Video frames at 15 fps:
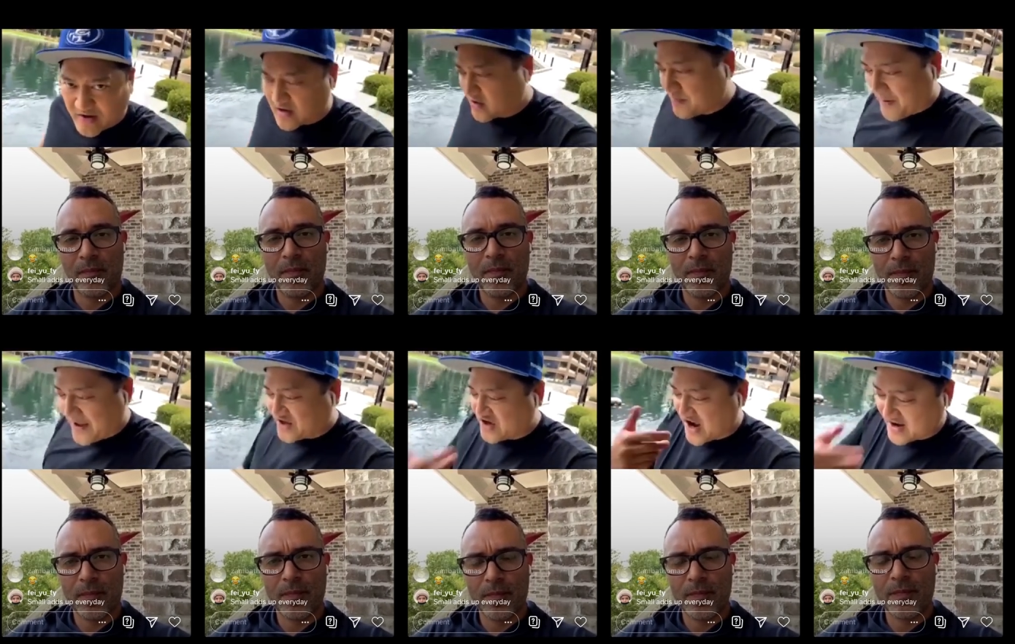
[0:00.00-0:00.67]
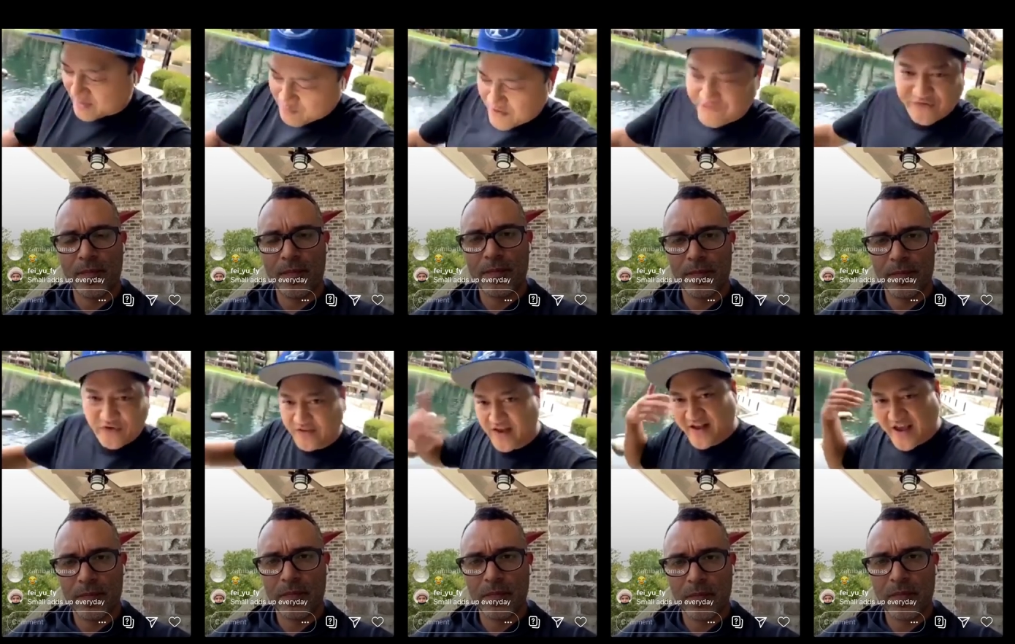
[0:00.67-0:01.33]
Speaker 1: wait another paycheck
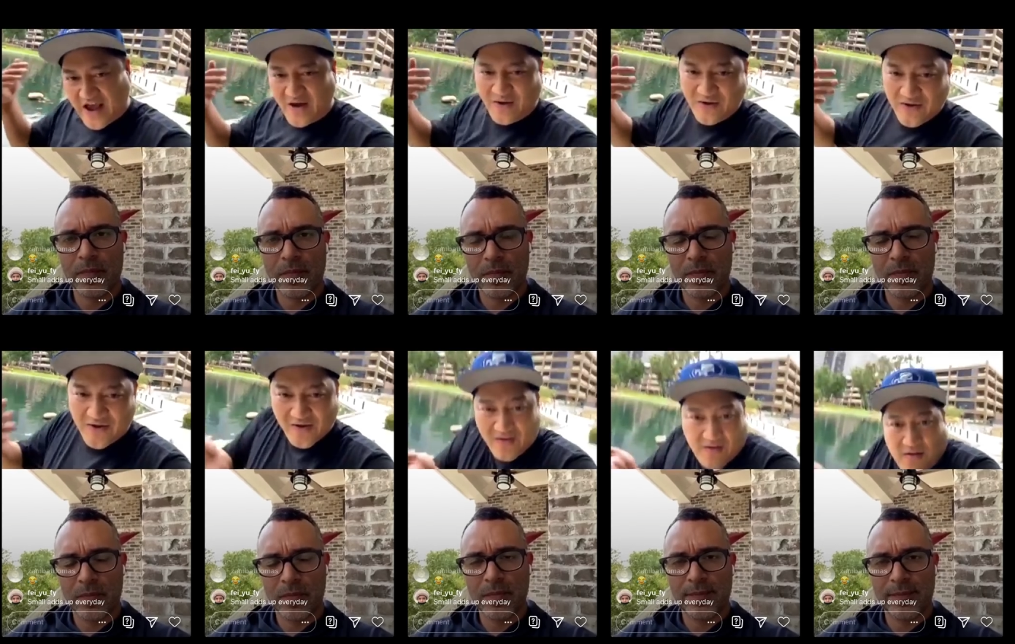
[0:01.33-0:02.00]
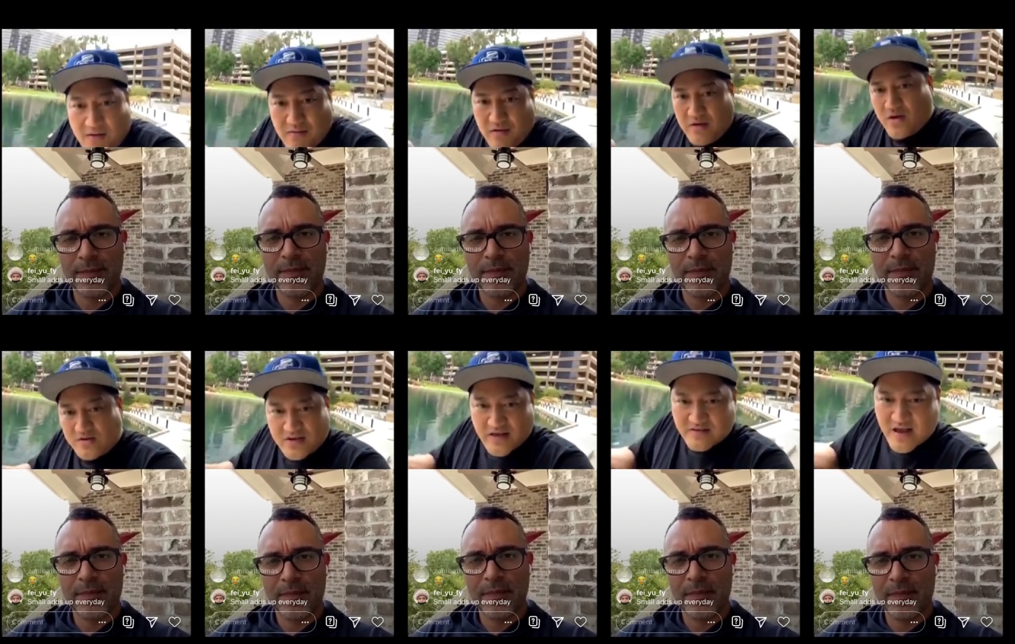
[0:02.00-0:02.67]
and refill the account.
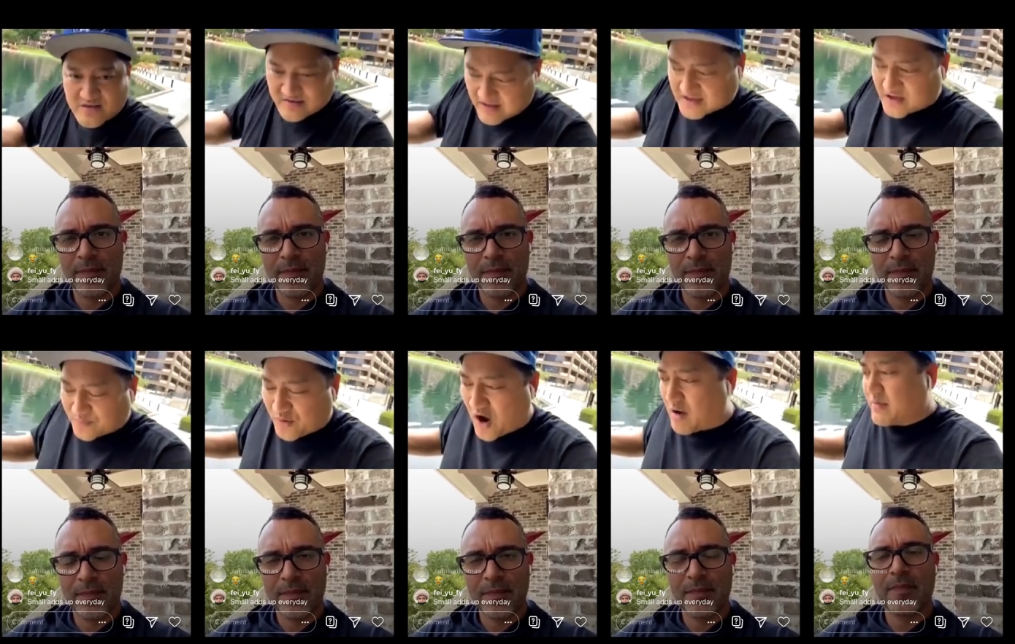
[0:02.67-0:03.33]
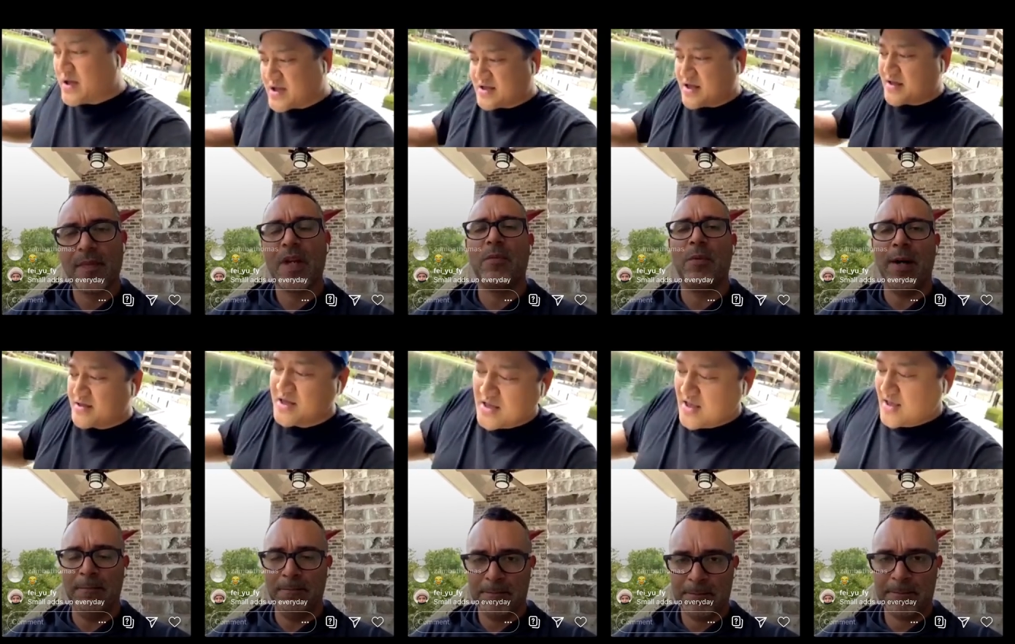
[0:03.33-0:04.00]
You know, that's the
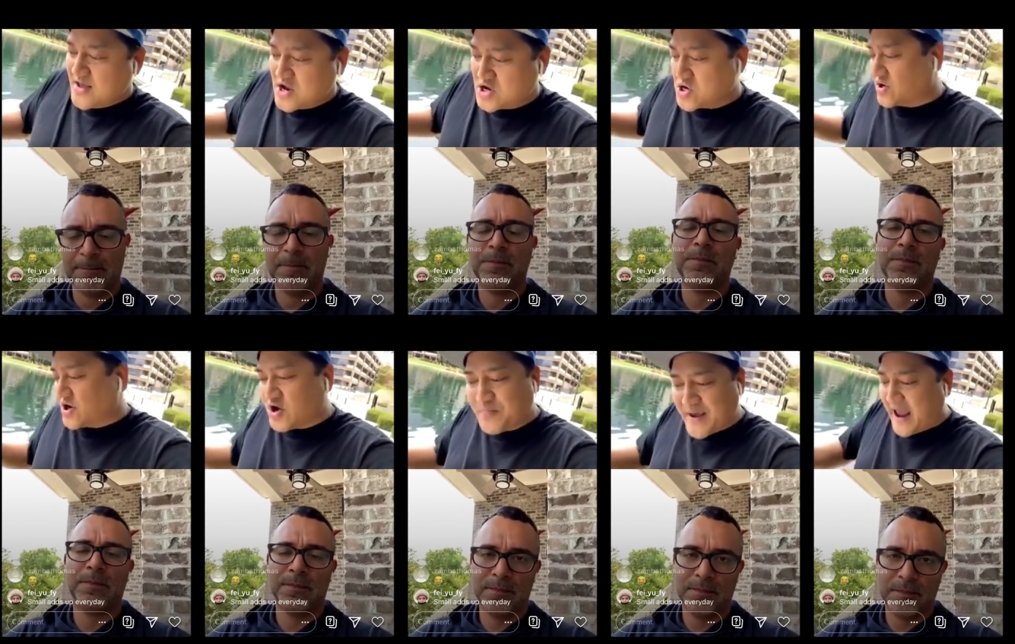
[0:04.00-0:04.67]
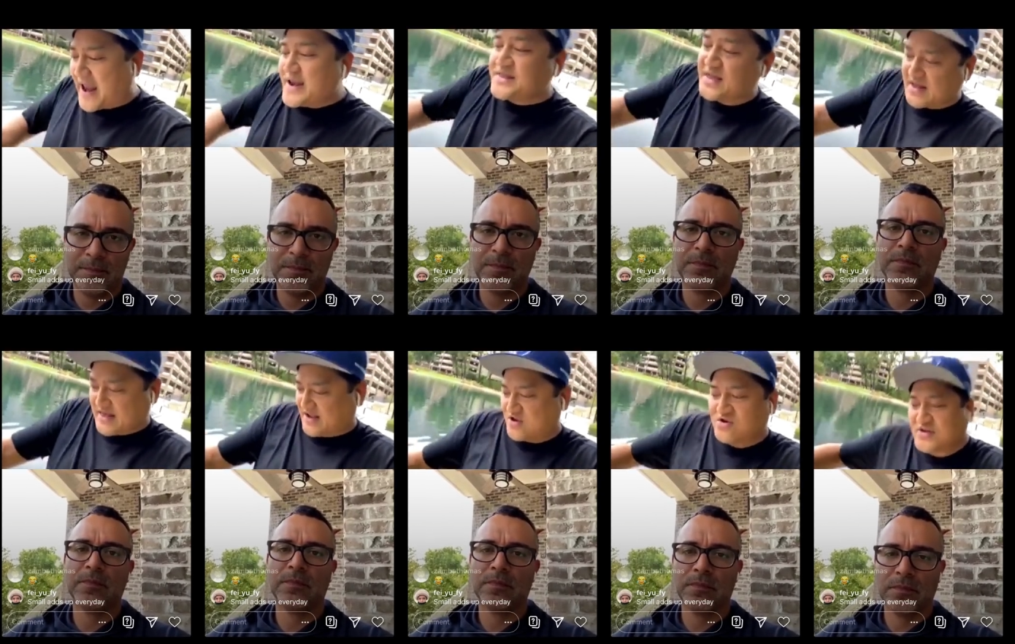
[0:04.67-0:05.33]
problem. Right. You know, it could be
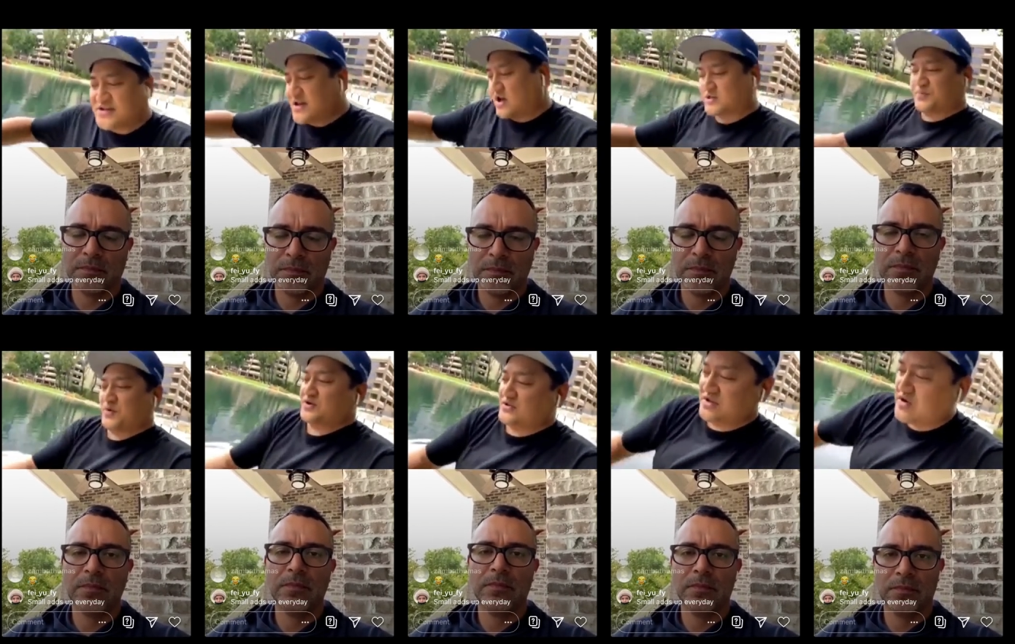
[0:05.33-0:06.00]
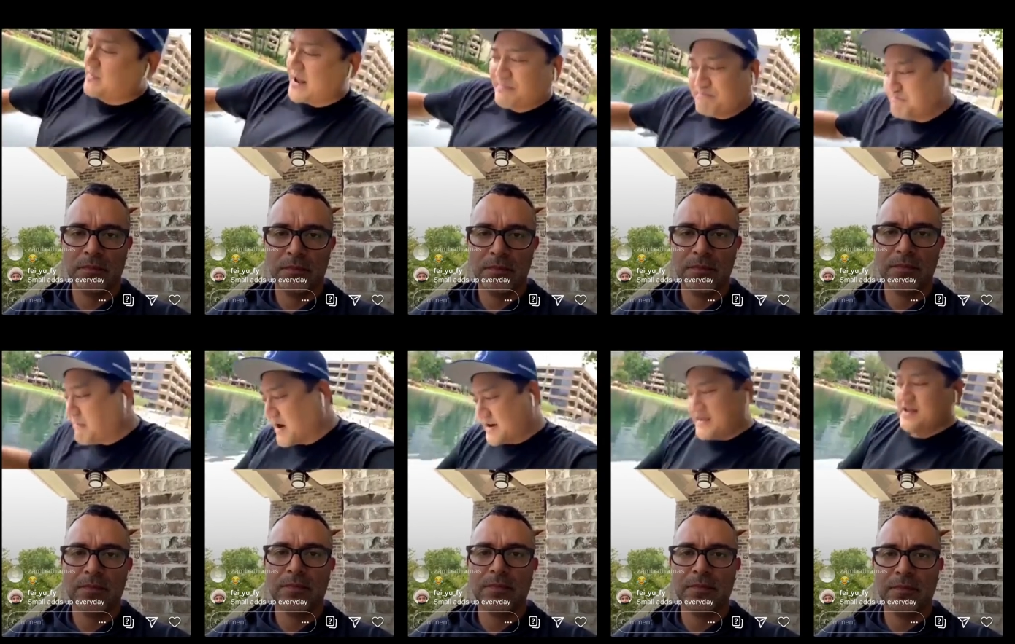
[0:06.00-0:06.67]
anything. Like, you're a salesperson. You
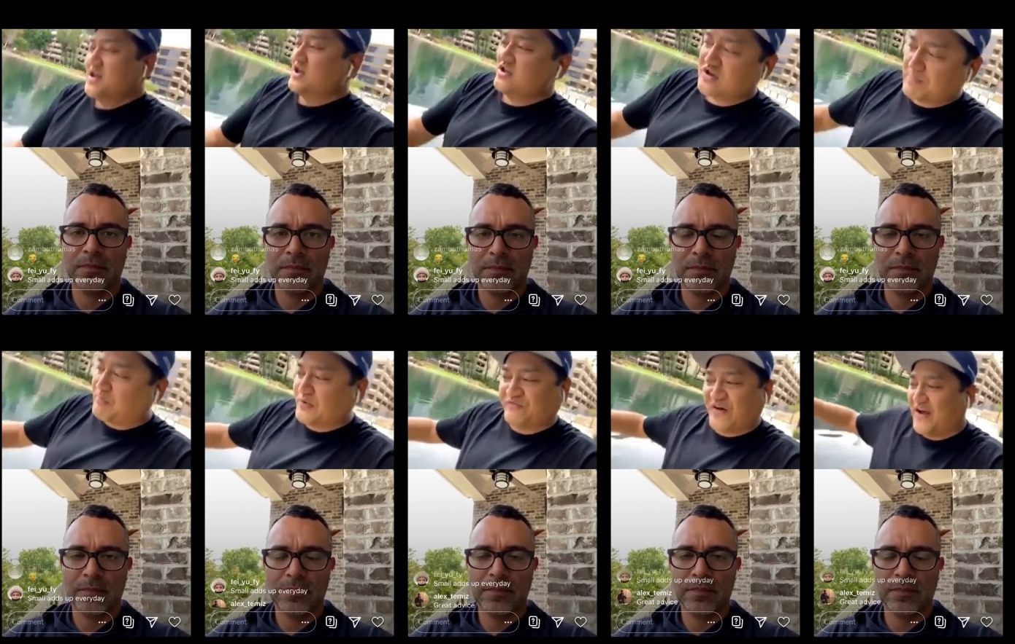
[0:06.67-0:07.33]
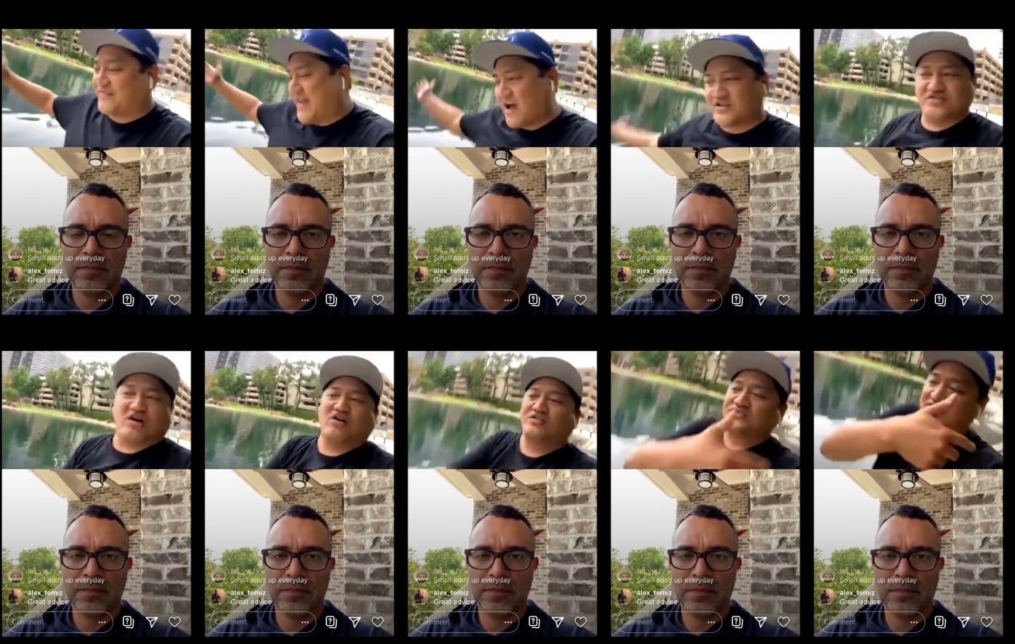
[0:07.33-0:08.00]
make money. You can put
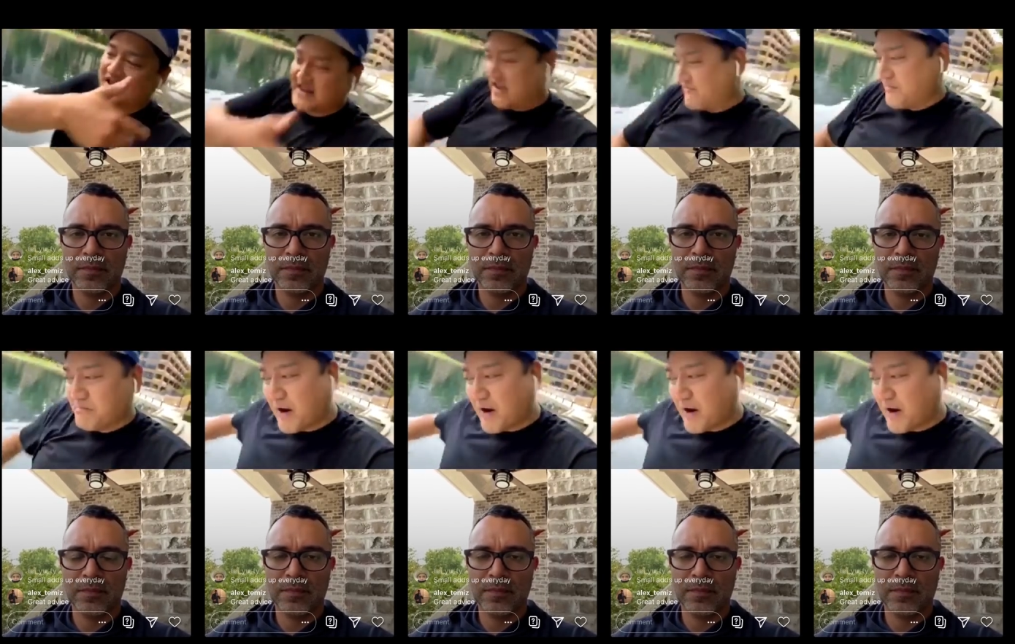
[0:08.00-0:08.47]
$5,000 in